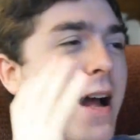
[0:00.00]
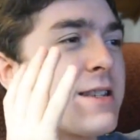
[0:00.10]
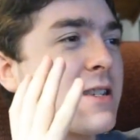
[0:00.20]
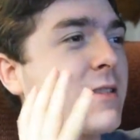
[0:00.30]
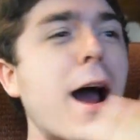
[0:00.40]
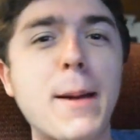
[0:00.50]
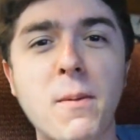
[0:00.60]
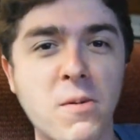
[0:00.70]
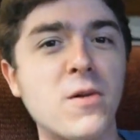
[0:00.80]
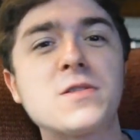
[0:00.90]
That's the type
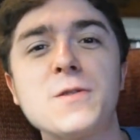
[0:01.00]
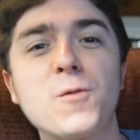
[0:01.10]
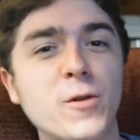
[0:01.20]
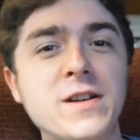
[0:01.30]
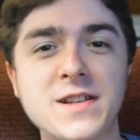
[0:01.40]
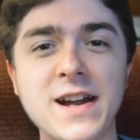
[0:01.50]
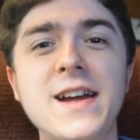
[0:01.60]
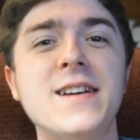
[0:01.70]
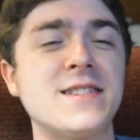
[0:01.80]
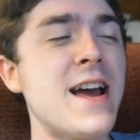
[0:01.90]
of person Frieza
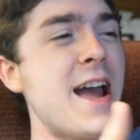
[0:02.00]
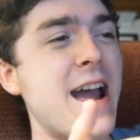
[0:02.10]
is.